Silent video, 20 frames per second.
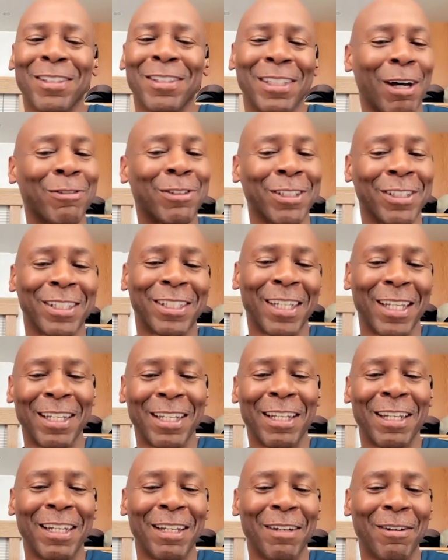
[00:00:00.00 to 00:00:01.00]
So I was just
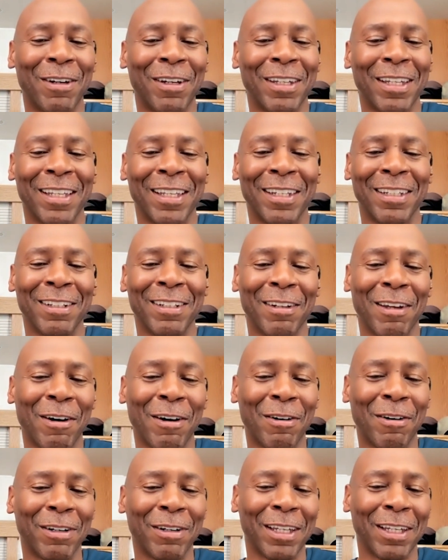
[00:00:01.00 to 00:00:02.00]
sitting in the in you
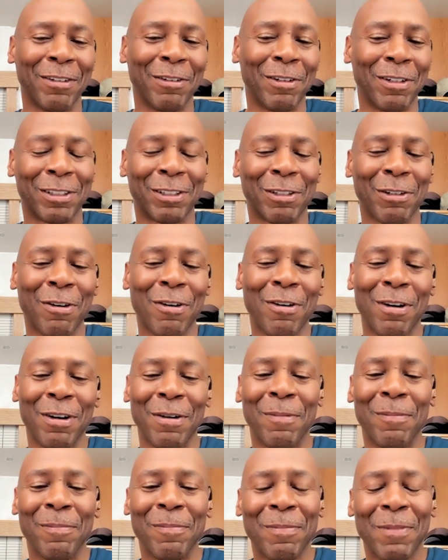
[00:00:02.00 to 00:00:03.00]
know in the
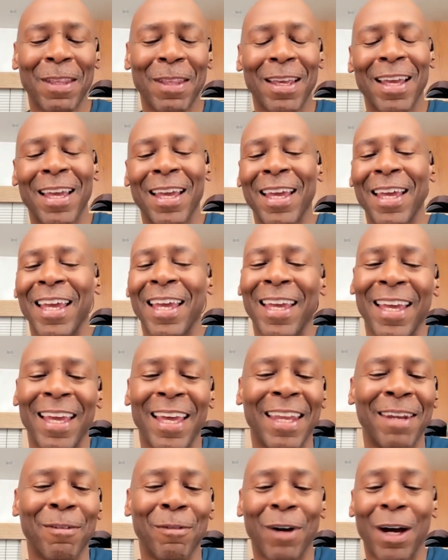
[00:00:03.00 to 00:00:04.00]
auditorium,
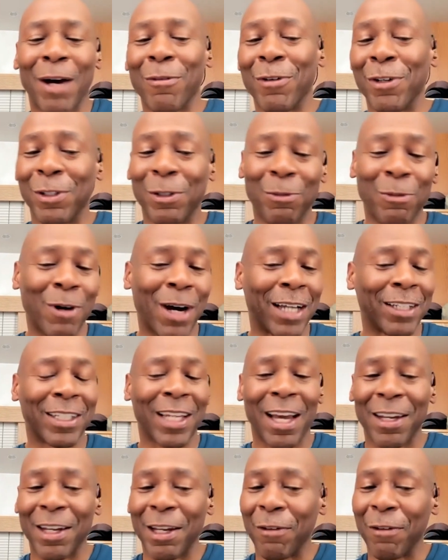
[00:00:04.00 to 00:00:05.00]
and I wanted to watch
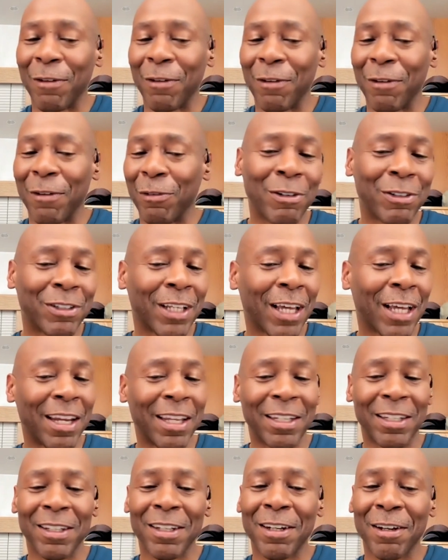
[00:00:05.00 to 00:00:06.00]
how they rehearsed, how
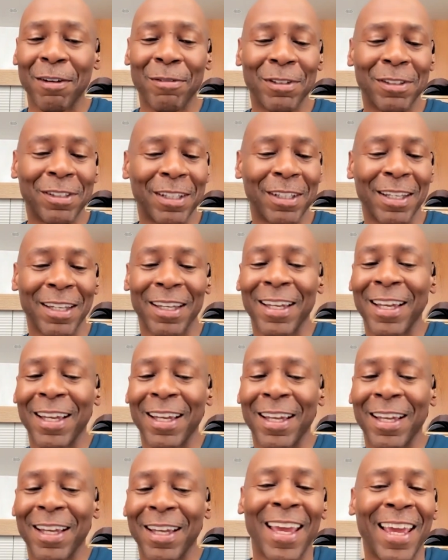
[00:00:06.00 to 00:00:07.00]
they did everything,
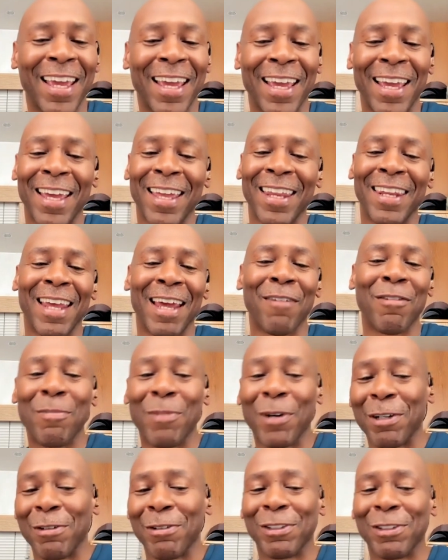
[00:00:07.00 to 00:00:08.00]
and
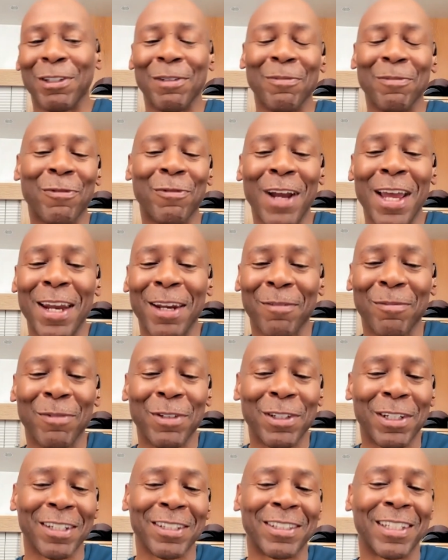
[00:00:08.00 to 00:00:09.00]
everybody was getting frantic
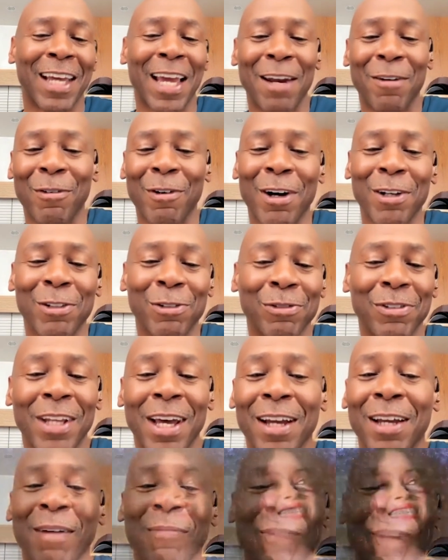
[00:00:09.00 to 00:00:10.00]
because Diana Ross was
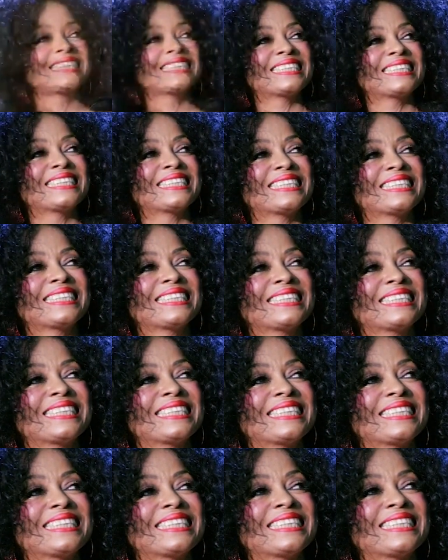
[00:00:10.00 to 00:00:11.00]
not coming out of her dressing
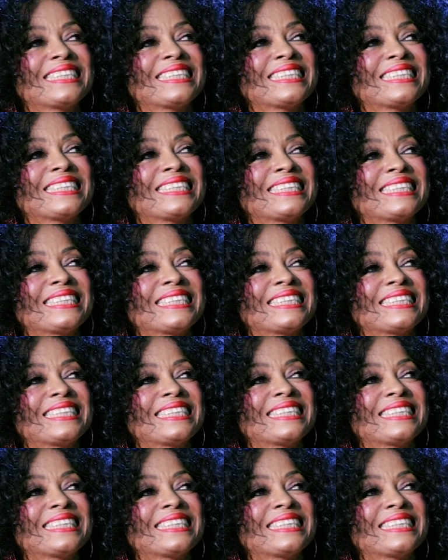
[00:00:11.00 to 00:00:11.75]
room. Whoops.